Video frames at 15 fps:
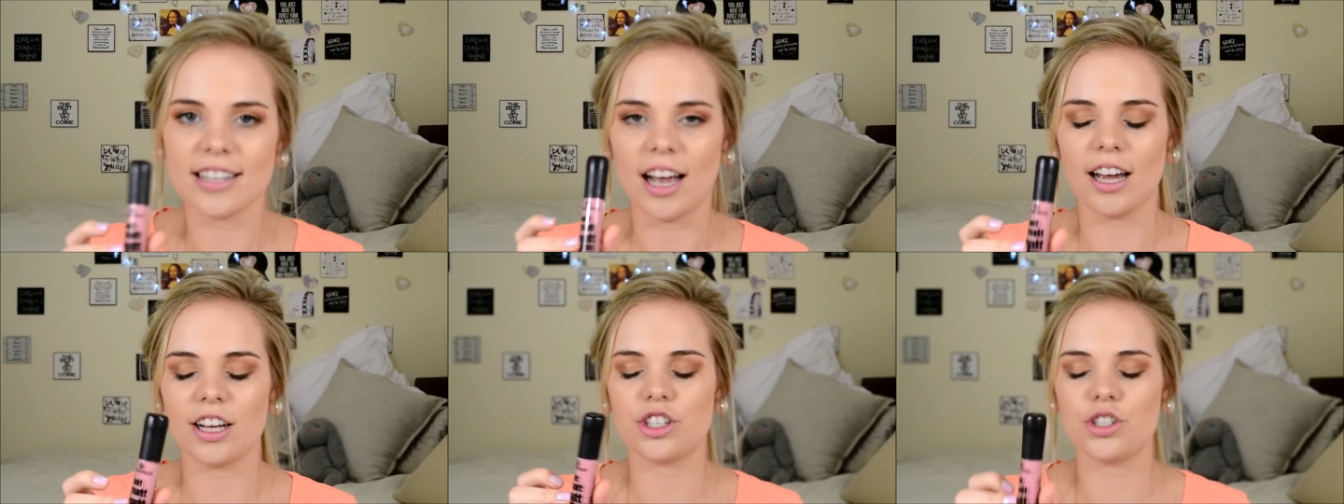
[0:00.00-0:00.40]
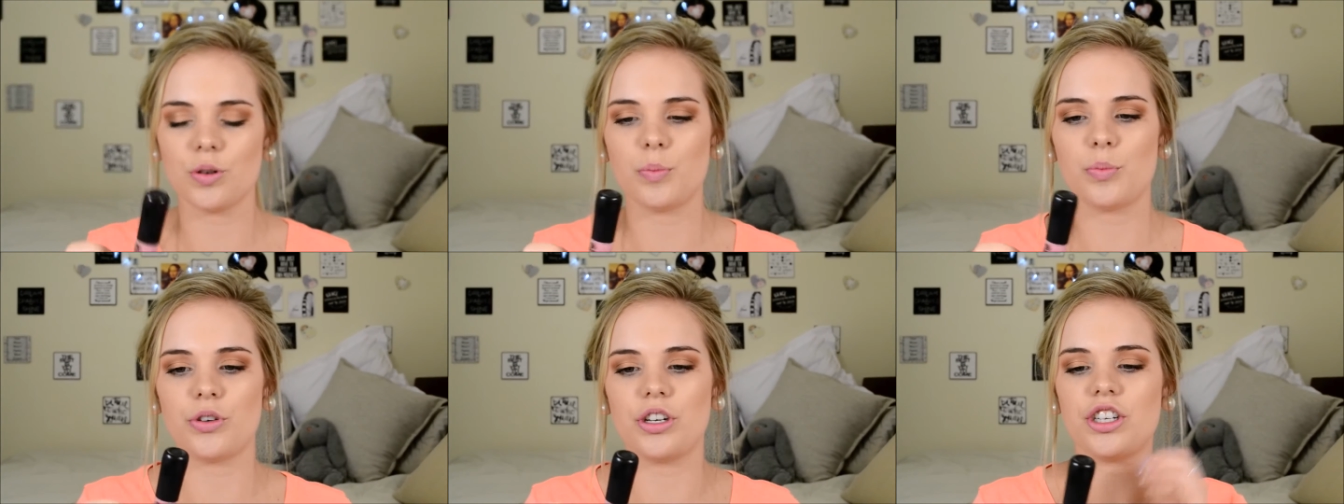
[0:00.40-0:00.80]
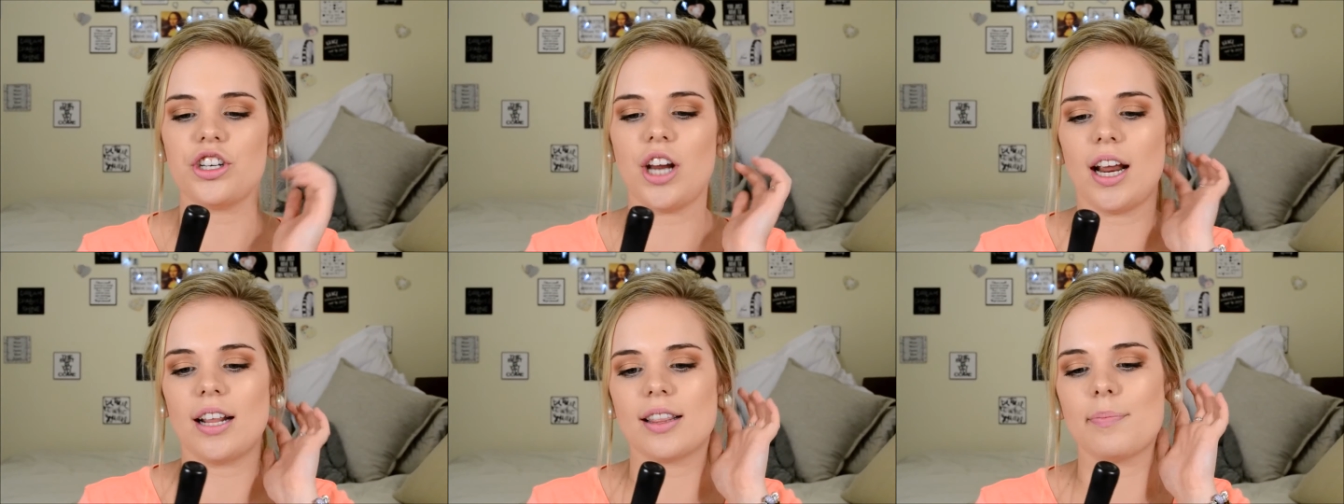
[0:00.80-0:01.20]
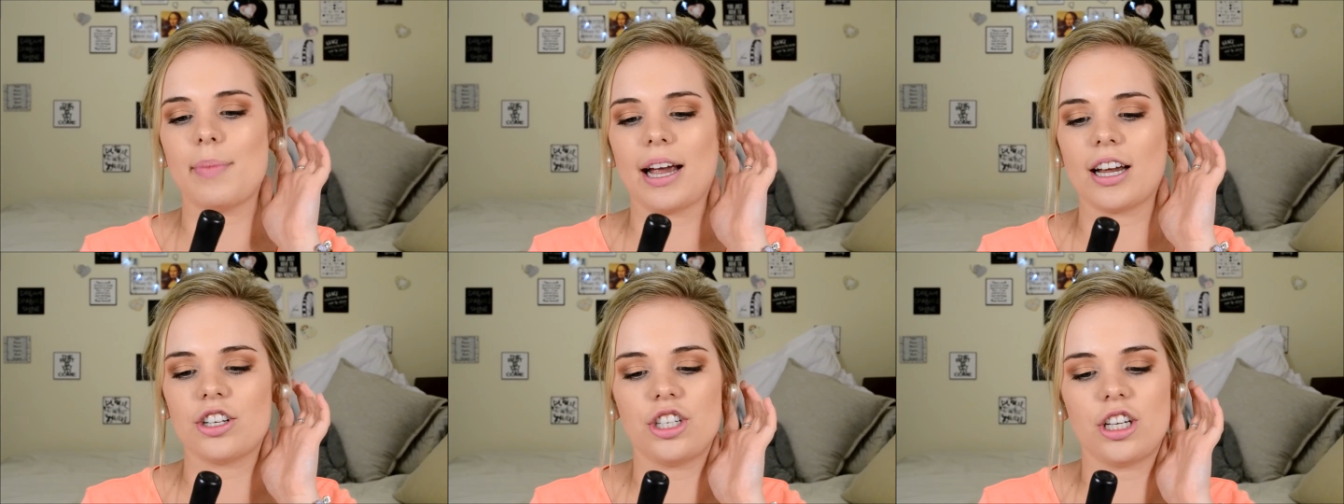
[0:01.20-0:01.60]
I do appreciate the
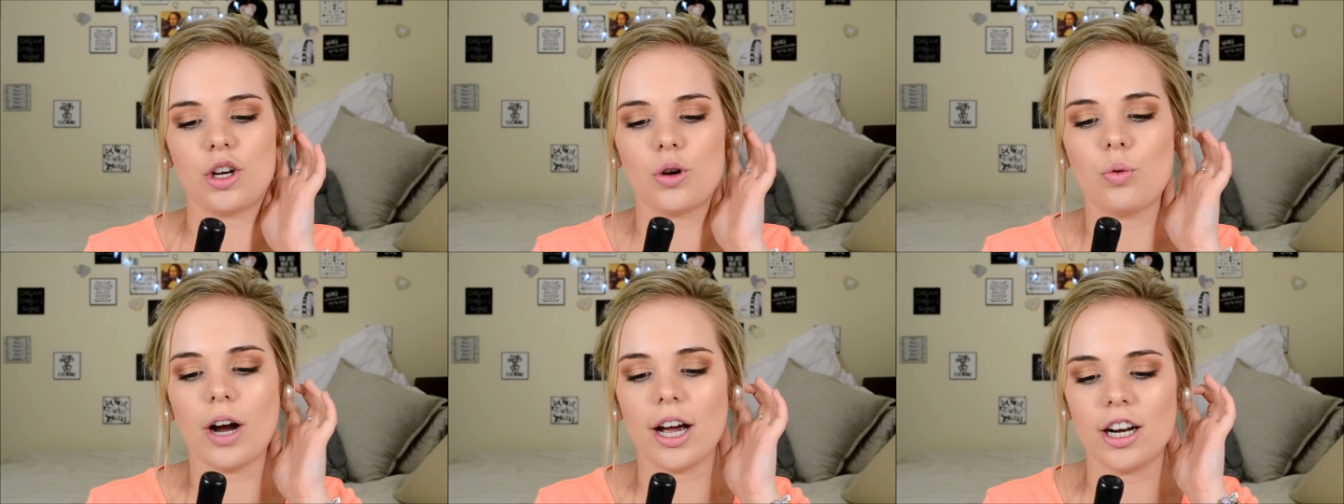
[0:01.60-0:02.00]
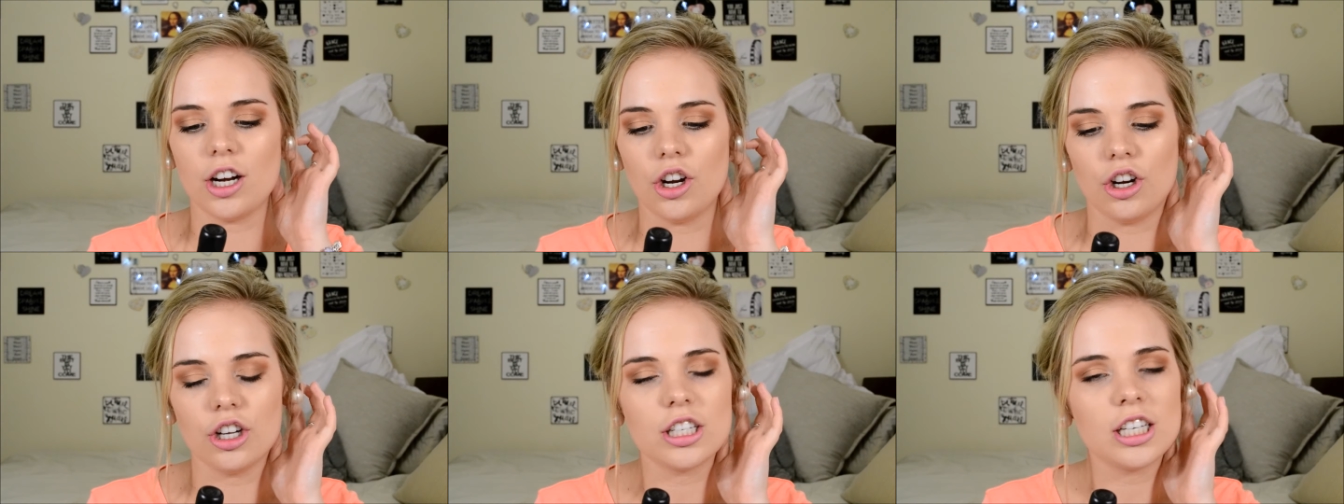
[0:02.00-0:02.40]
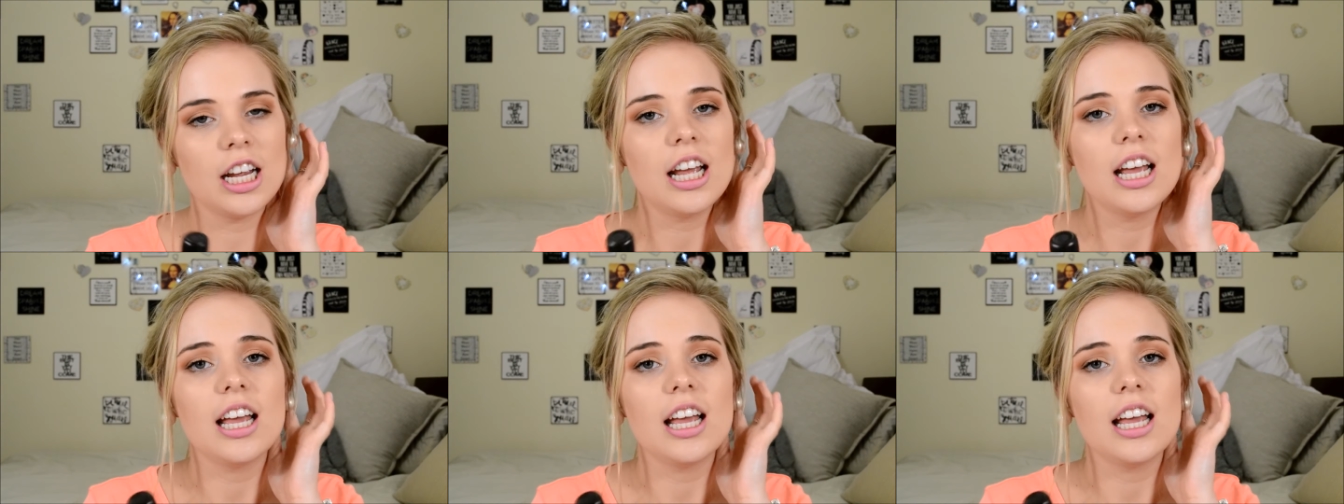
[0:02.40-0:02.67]
packaging quite a lot.